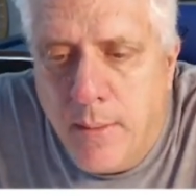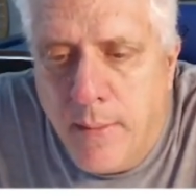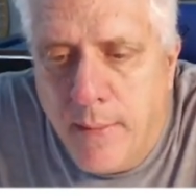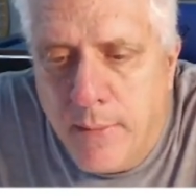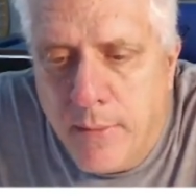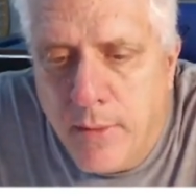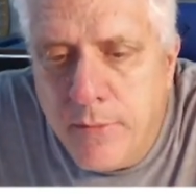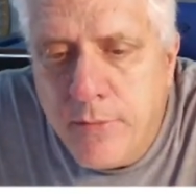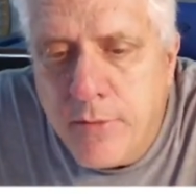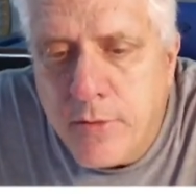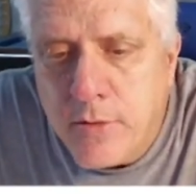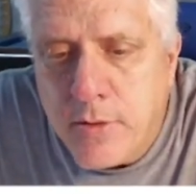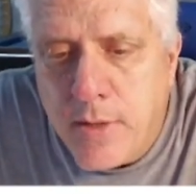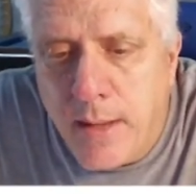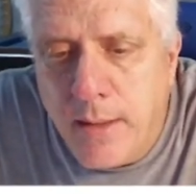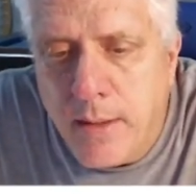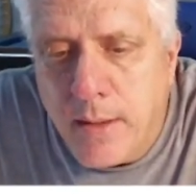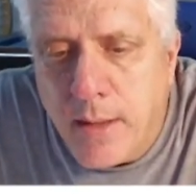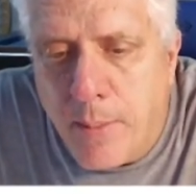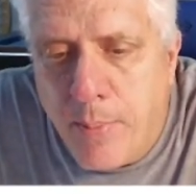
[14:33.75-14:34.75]
This is a shot
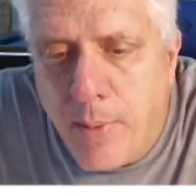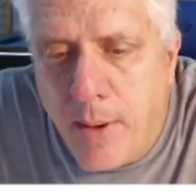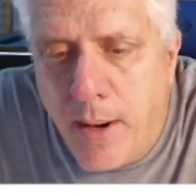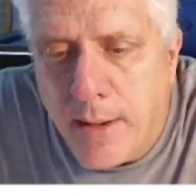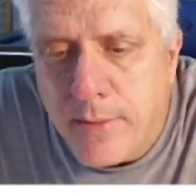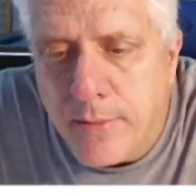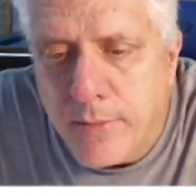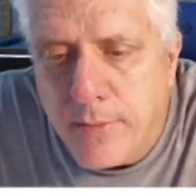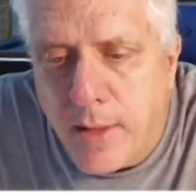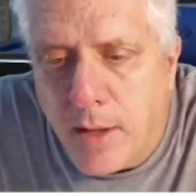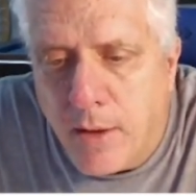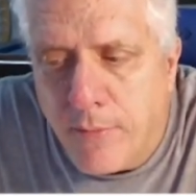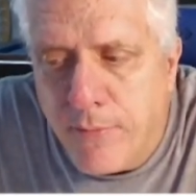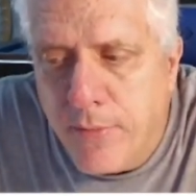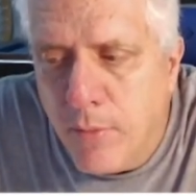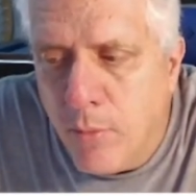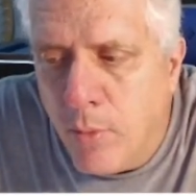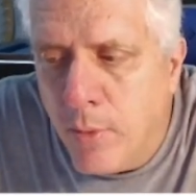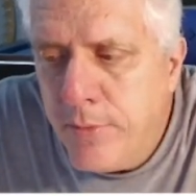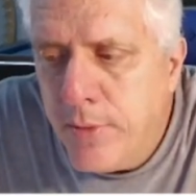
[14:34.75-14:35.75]
you got to practice.
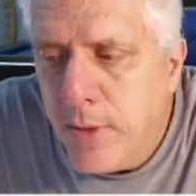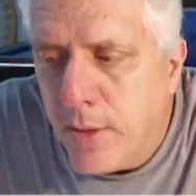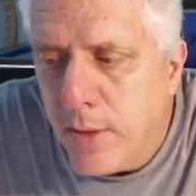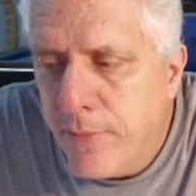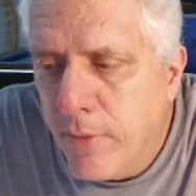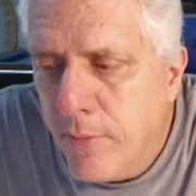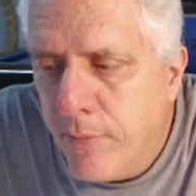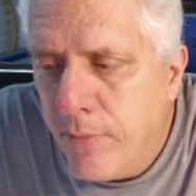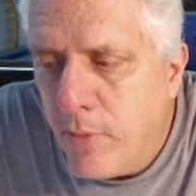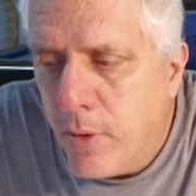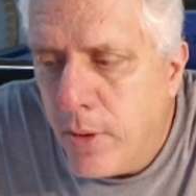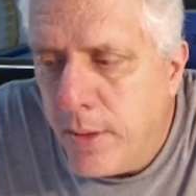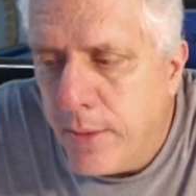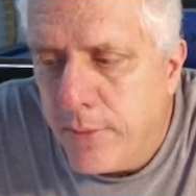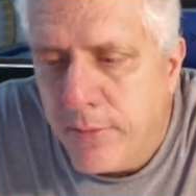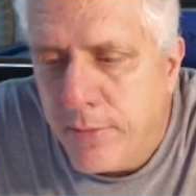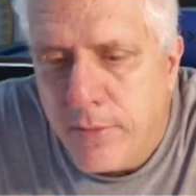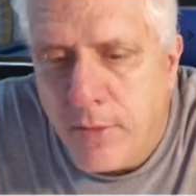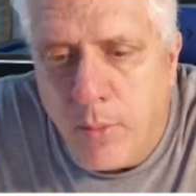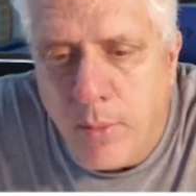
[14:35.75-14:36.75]
Once you get a feel for it, it's
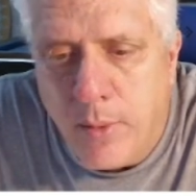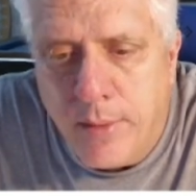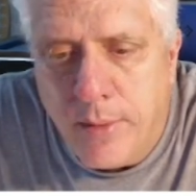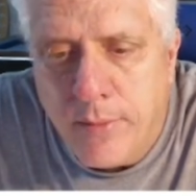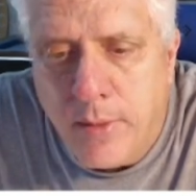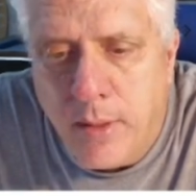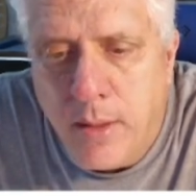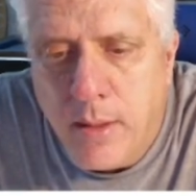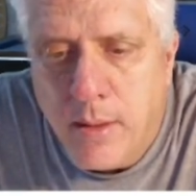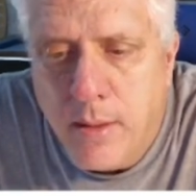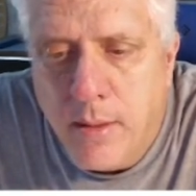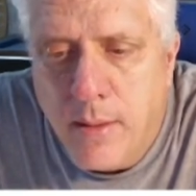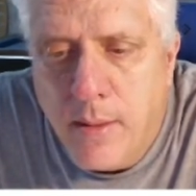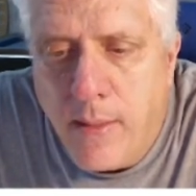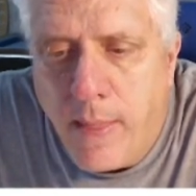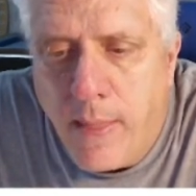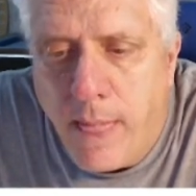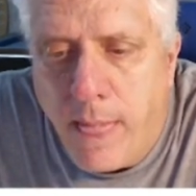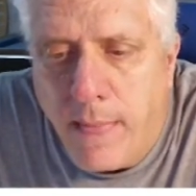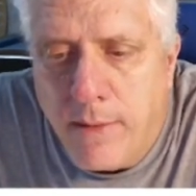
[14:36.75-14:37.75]
so easy.
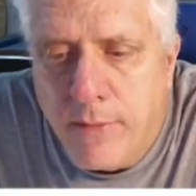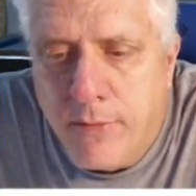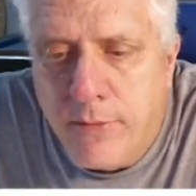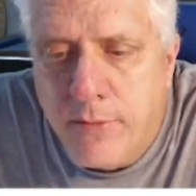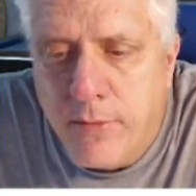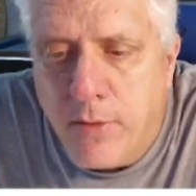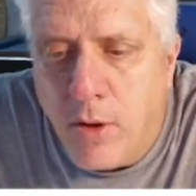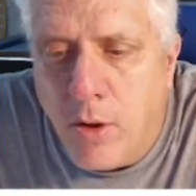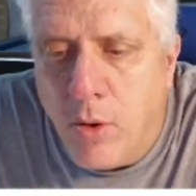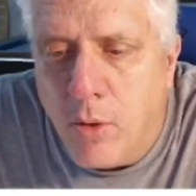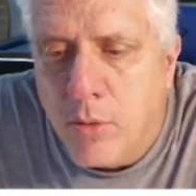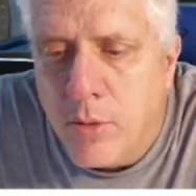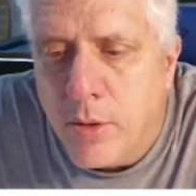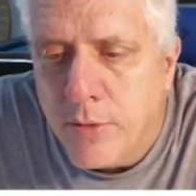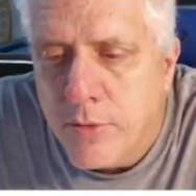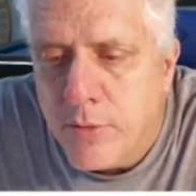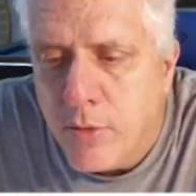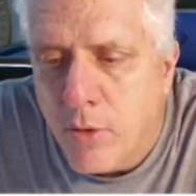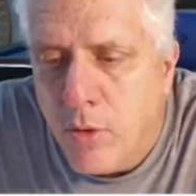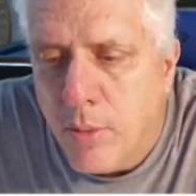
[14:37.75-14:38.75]
So
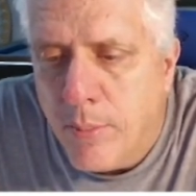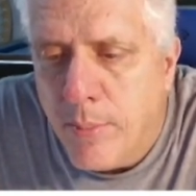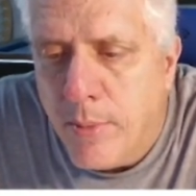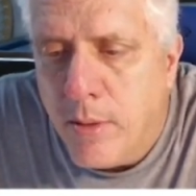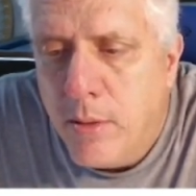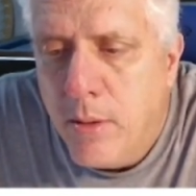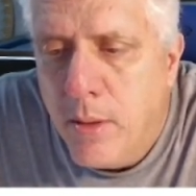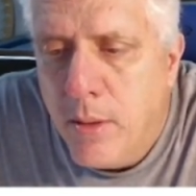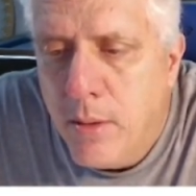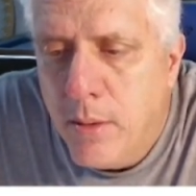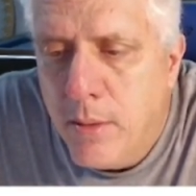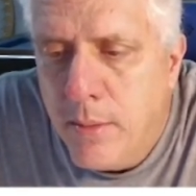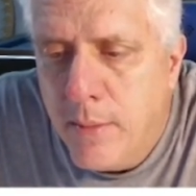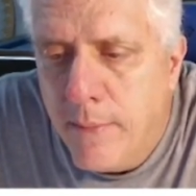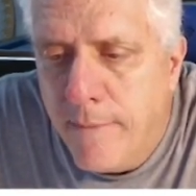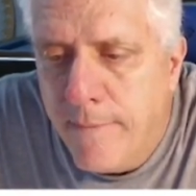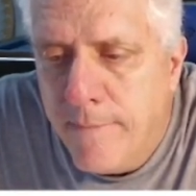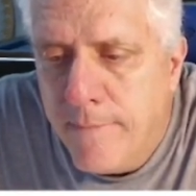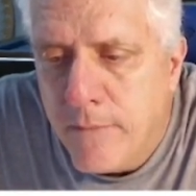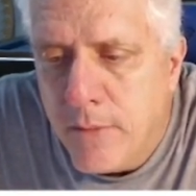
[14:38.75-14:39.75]
controllable.
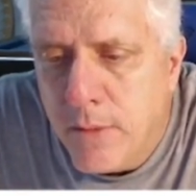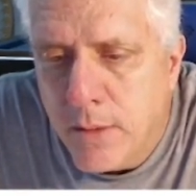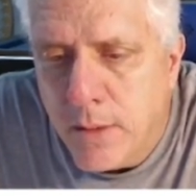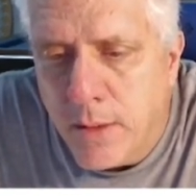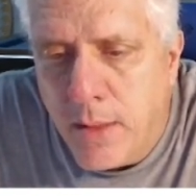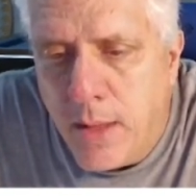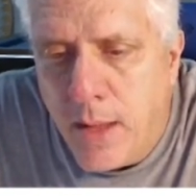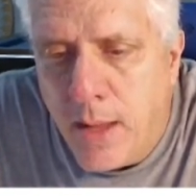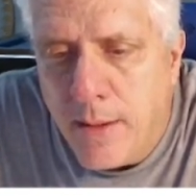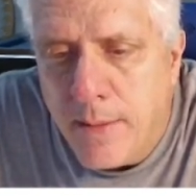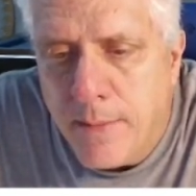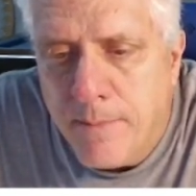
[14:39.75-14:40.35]
Look at that.